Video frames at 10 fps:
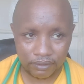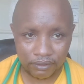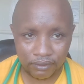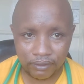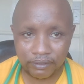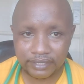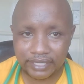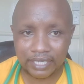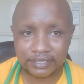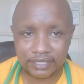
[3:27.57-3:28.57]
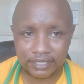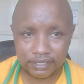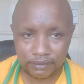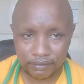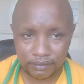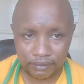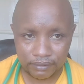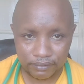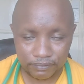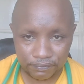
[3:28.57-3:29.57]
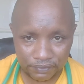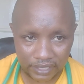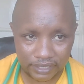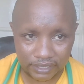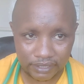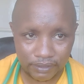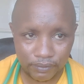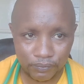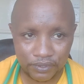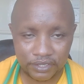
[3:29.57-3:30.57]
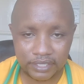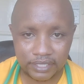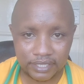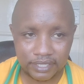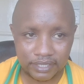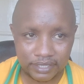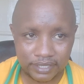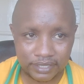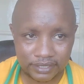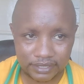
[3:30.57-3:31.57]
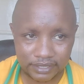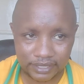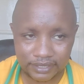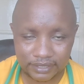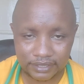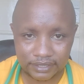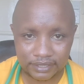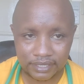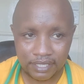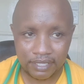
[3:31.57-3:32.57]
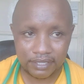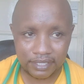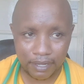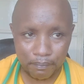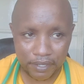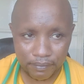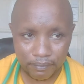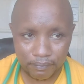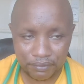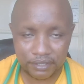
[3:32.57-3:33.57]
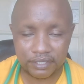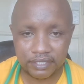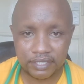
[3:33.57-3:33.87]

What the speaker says: or doesn't fail within these ranges, there may be